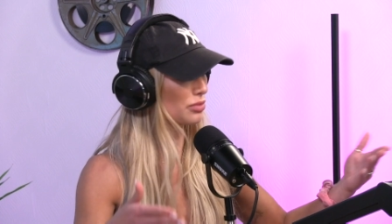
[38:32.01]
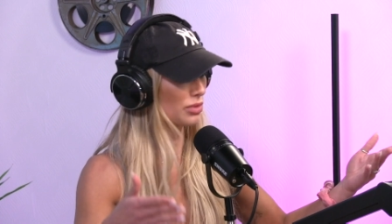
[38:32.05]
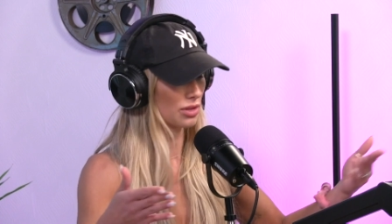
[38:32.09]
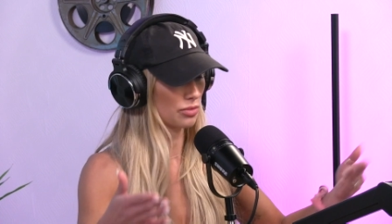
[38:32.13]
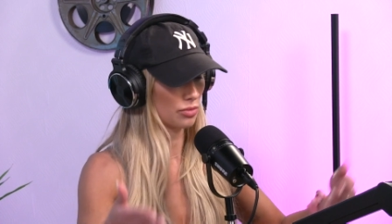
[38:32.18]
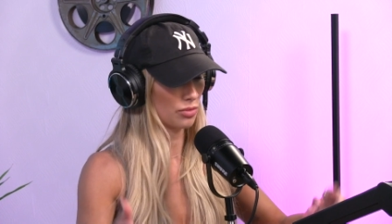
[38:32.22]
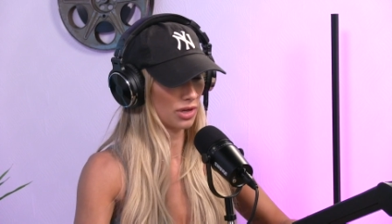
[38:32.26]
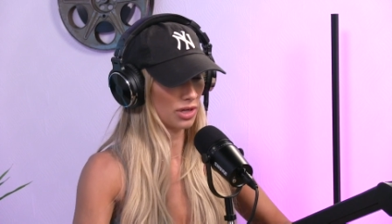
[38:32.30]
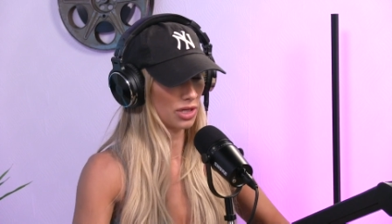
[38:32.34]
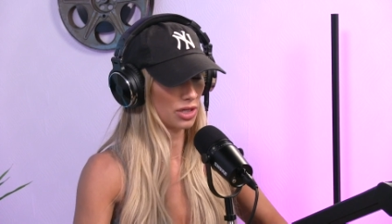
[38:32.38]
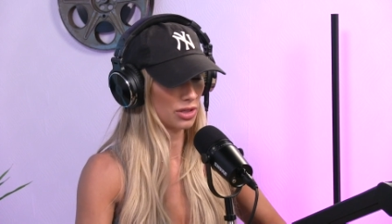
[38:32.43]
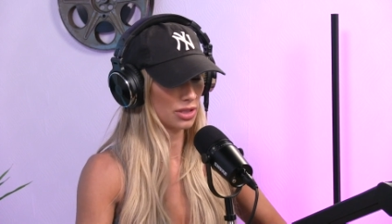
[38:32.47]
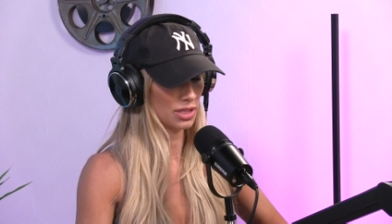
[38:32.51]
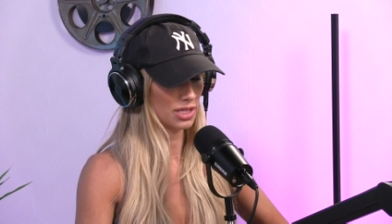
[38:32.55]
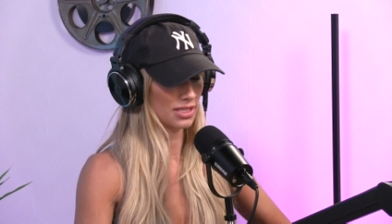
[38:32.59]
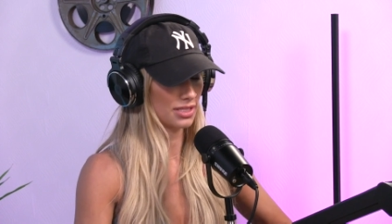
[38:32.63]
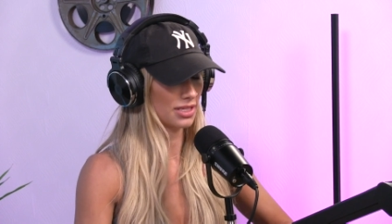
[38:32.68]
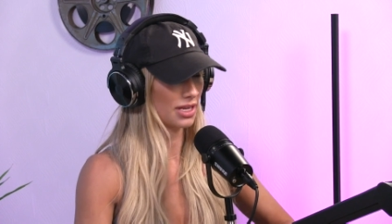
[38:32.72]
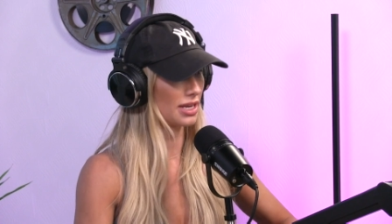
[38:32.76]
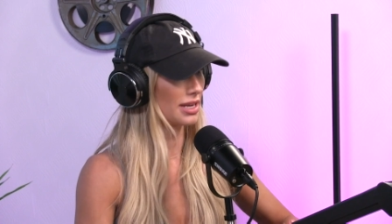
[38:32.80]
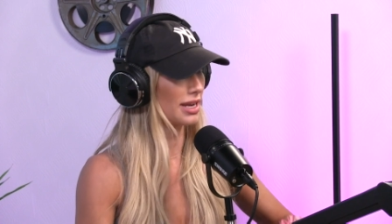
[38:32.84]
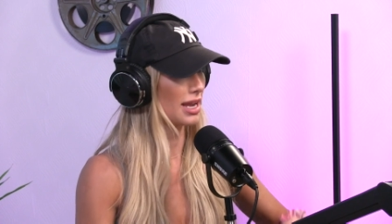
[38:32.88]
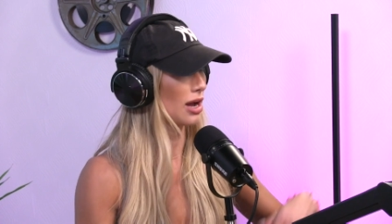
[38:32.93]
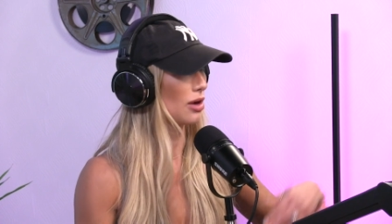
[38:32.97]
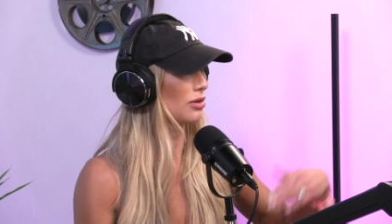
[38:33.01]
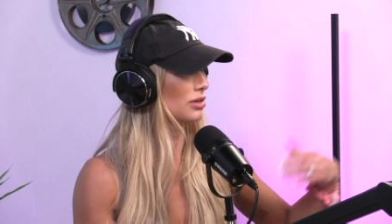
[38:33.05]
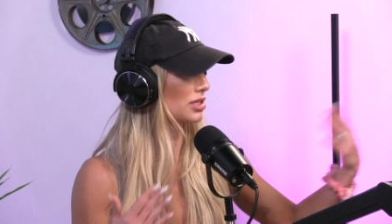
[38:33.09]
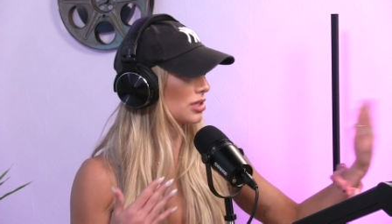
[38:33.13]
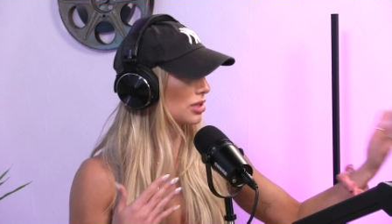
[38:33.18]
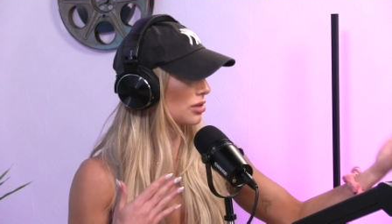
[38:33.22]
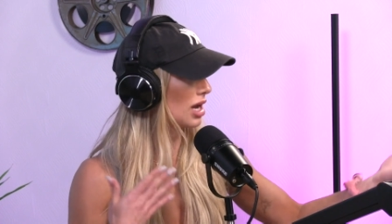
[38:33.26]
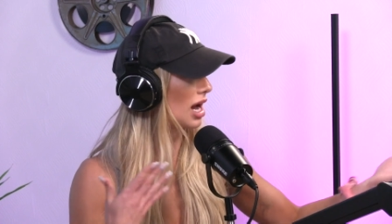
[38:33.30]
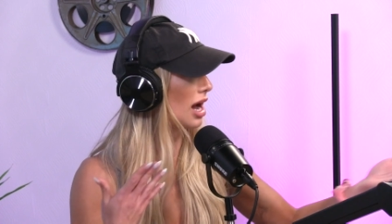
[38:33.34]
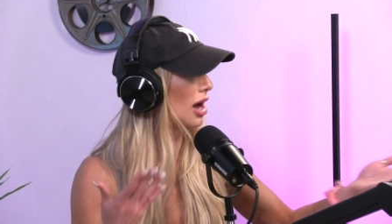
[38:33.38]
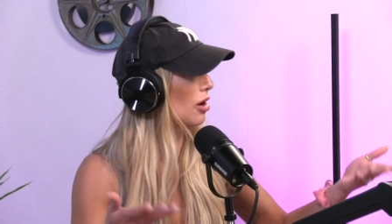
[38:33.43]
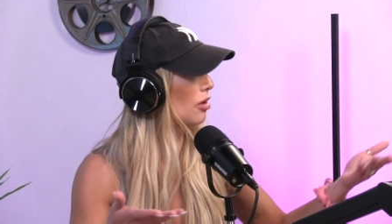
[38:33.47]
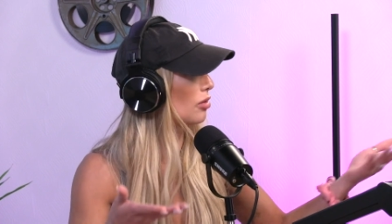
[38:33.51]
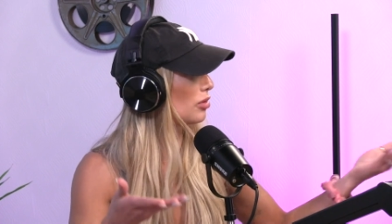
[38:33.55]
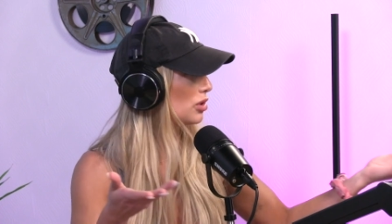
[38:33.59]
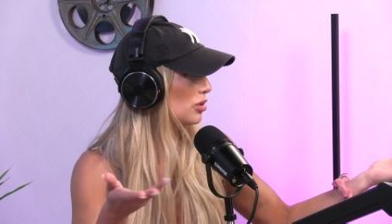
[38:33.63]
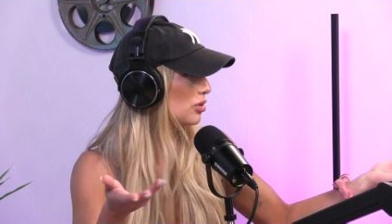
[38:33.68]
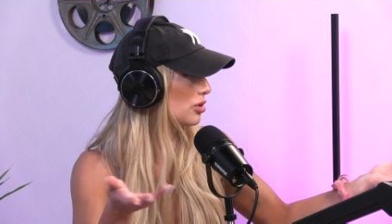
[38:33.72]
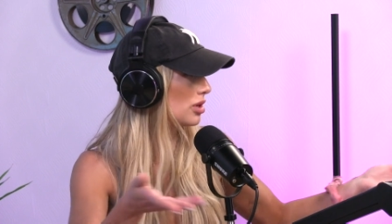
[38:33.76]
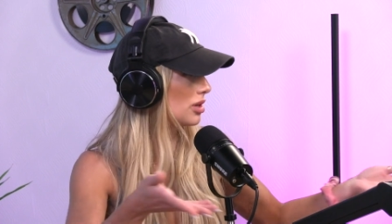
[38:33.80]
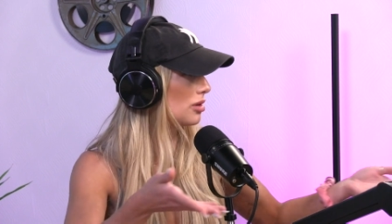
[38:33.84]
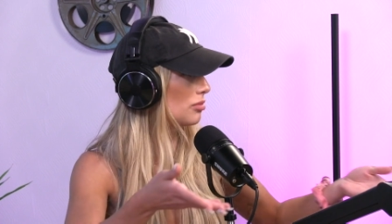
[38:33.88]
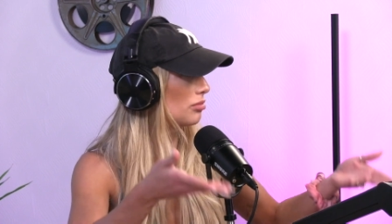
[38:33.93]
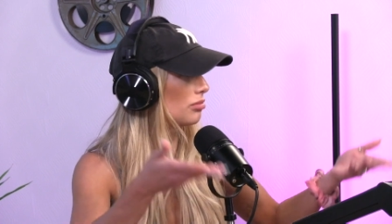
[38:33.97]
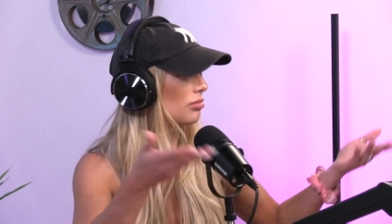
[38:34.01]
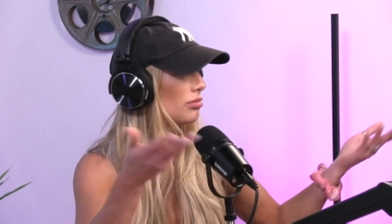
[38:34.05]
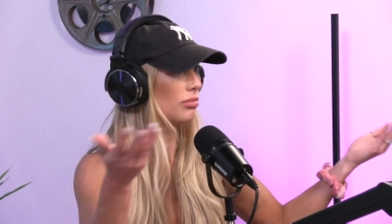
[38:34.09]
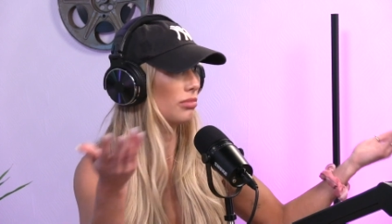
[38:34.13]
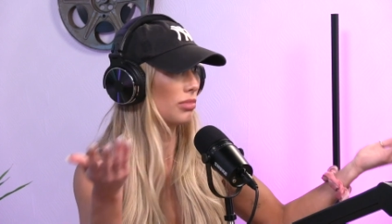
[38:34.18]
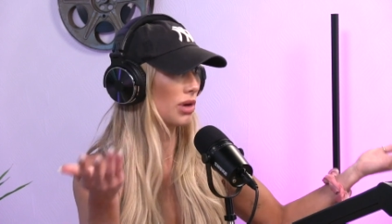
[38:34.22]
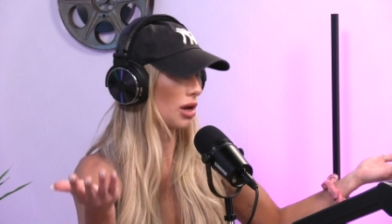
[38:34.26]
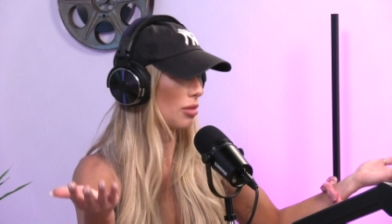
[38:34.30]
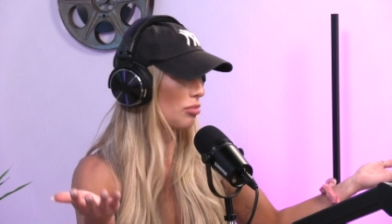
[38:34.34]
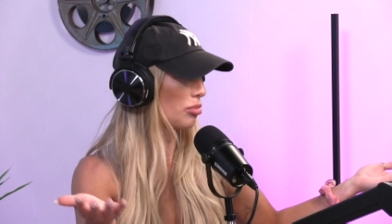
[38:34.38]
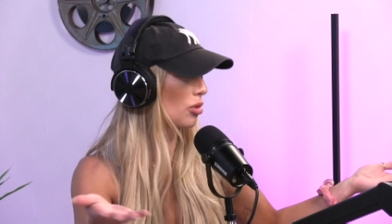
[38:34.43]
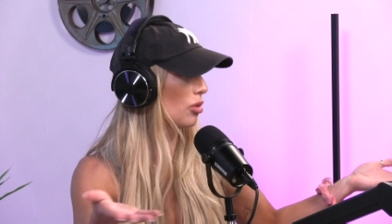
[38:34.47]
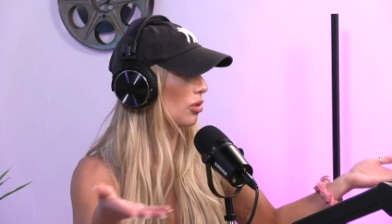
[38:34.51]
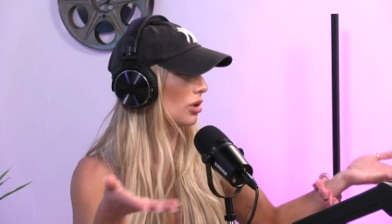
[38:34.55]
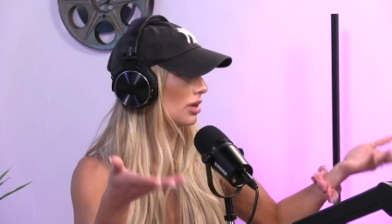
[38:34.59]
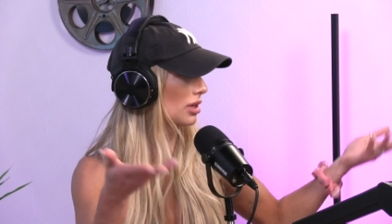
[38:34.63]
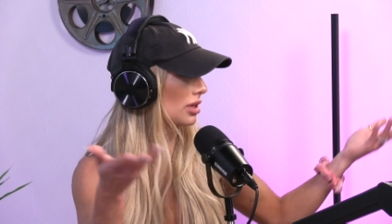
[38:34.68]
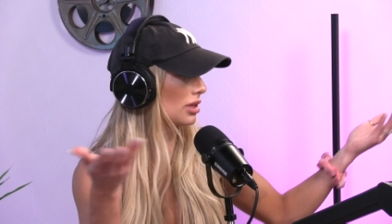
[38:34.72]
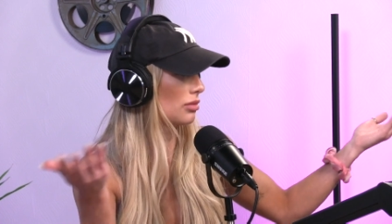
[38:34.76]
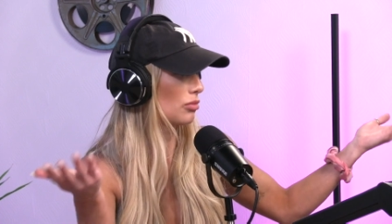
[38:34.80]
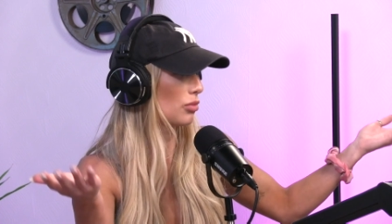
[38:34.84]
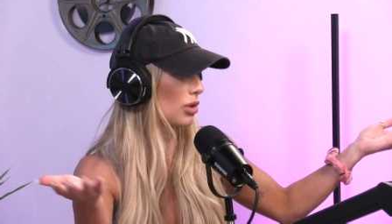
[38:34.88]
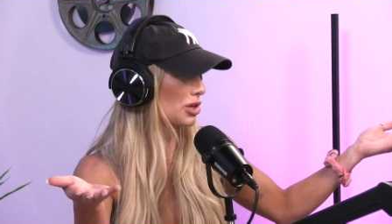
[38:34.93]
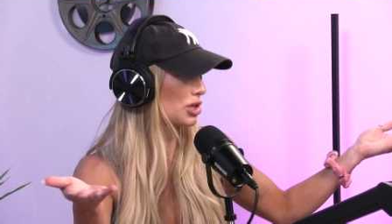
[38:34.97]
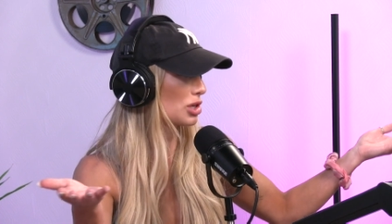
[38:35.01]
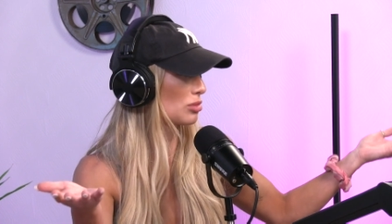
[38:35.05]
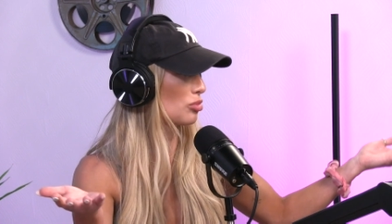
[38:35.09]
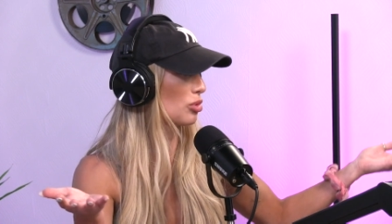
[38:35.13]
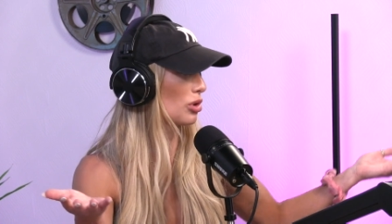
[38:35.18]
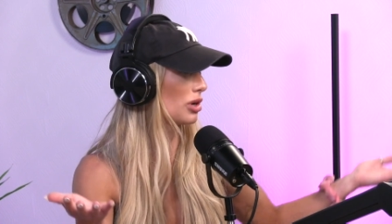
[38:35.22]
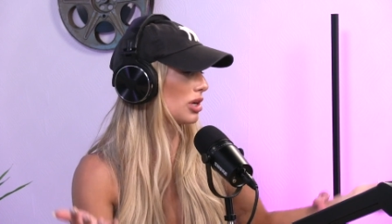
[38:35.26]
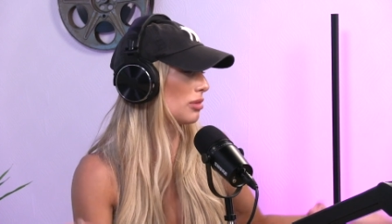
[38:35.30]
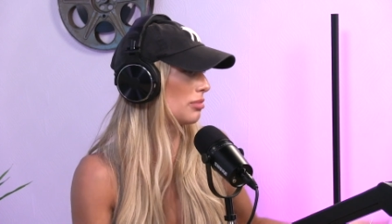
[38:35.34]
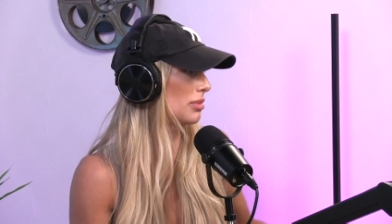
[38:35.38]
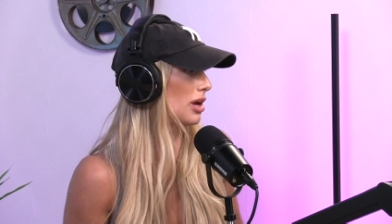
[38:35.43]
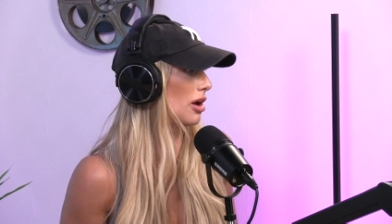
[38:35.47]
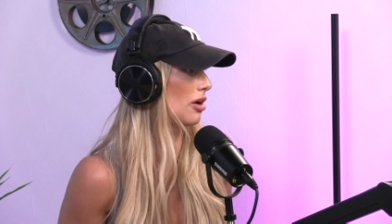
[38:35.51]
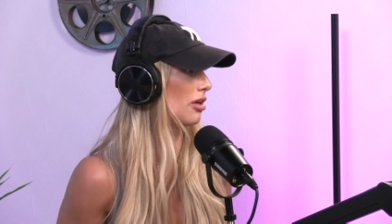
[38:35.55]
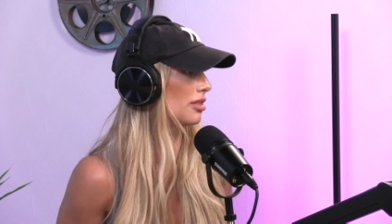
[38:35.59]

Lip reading: with what you just said now to how watching porn can be